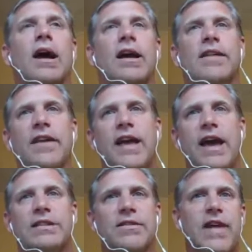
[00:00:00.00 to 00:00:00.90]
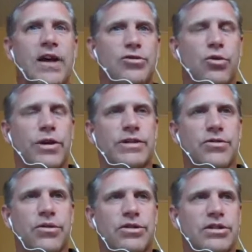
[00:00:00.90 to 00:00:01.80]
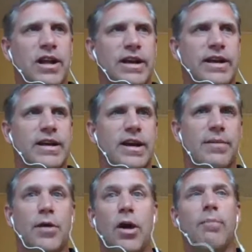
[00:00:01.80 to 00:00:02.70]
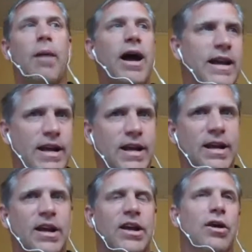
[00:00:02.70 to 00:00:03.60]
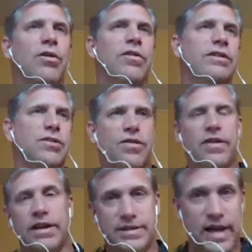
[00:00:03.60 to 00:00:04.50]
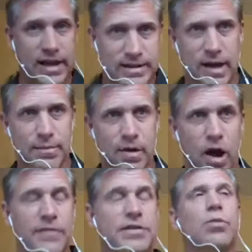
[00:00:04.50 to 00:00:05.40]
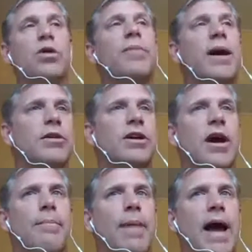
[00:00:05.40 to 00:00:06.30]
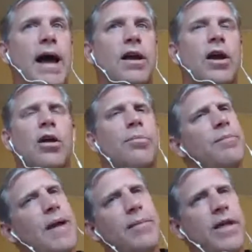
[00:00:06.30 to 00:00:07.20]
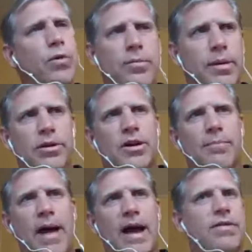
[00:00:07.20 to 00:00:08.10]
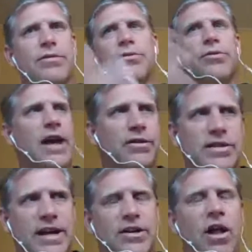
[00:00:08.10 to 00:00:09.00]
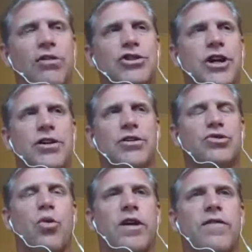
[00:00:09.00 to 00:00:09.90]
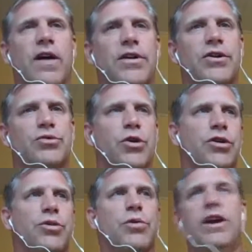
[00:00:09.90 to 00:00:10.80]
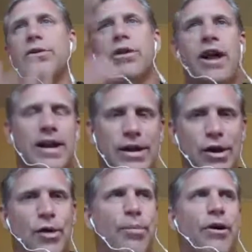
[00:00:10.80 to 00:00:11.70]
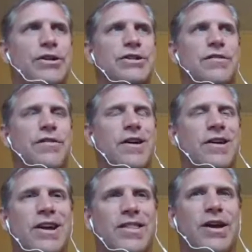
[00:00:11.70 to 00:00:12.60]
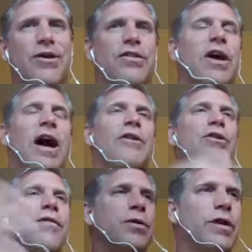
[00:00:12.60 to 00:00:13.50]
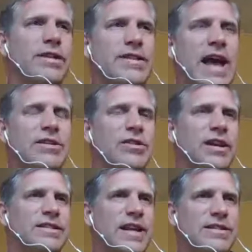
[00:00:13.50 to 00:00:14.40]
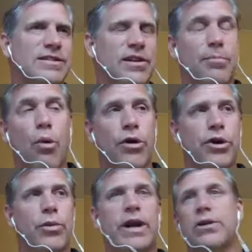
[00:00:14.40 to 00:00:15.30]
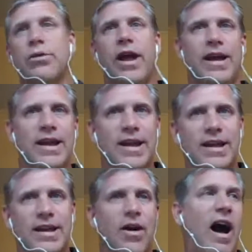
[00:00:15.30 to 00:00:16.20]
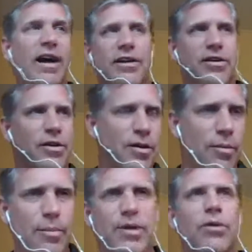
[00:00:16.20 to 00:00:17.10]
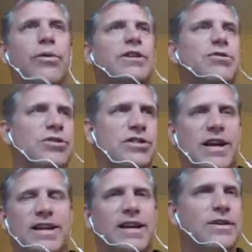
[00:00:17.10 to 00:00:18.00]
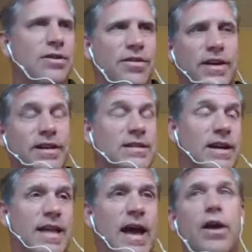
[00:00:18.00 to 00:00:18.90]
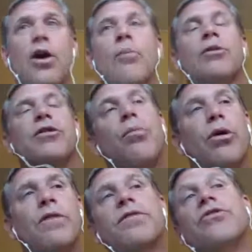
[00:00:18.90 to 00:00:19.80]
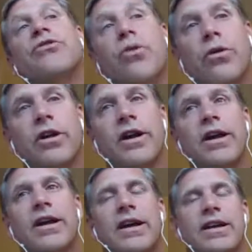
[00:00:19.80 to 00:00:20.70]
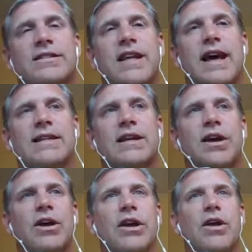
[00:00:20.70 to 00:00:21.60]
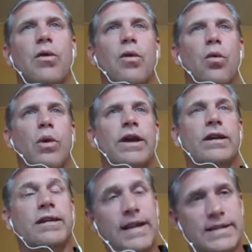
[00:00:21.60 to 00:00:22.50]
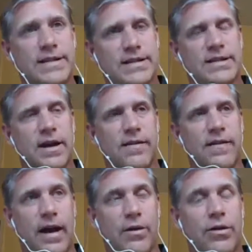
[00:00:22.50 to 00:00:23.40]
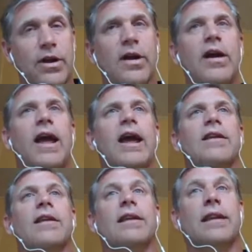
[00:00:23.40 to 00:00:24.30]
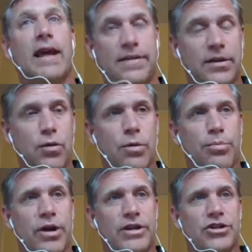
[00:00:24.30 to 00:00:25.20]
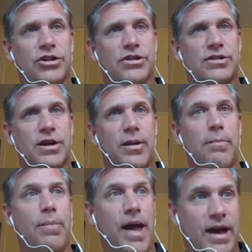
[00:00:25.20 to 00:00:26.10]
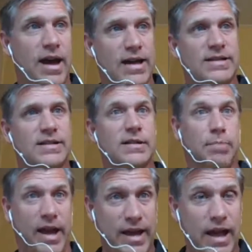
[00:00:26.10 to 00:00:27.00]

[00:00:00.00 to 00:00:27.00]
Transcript: In the case of natural resources like mining, these are things that obviously wouldn't be able to come back, but maybe they would be able to come back through nanotechnology here in 25 years, where you can recreate parts of the earth. I don't know if it's necessarily important you recreate, iron or mineral resources like nickel and things like that. But the point of the story is that, we could lease this stuff out and let the corporations pay